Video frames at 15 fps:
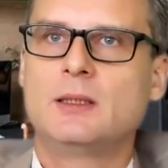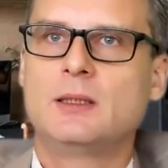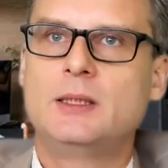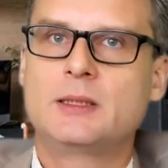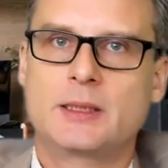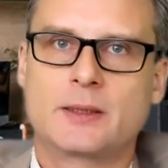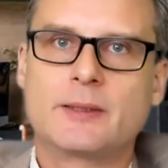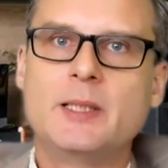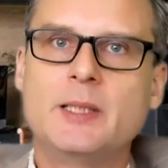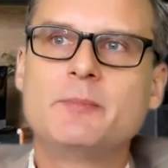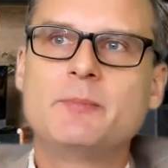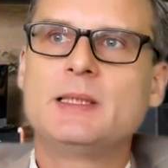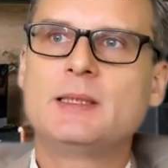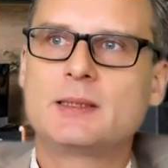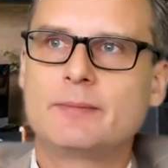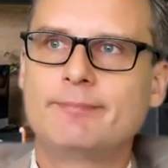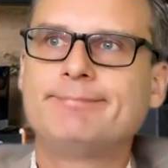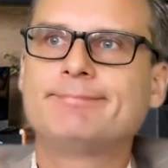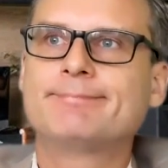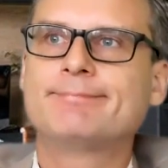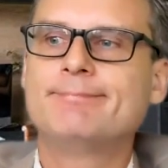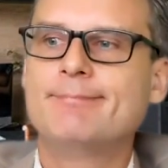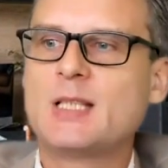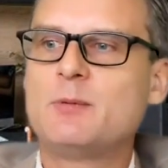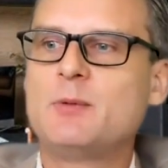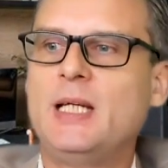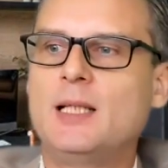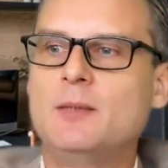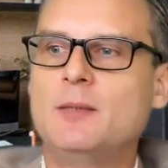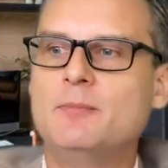disagreements
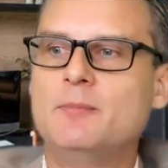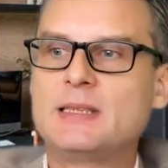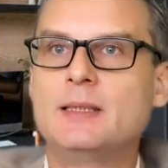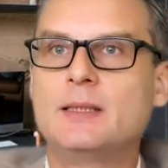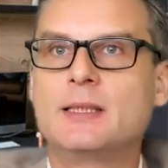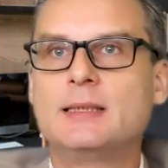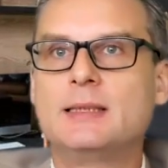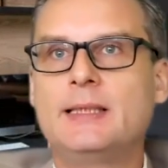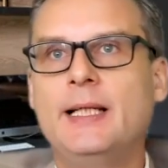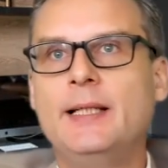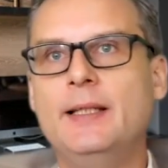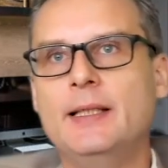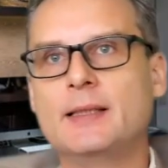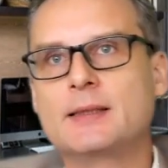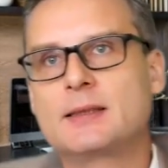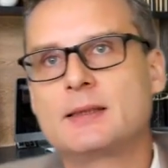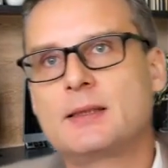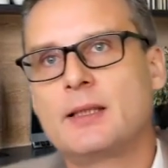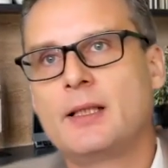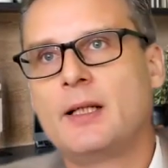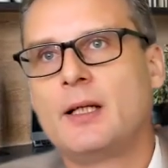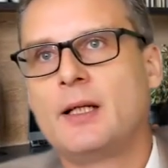and misunderstandings.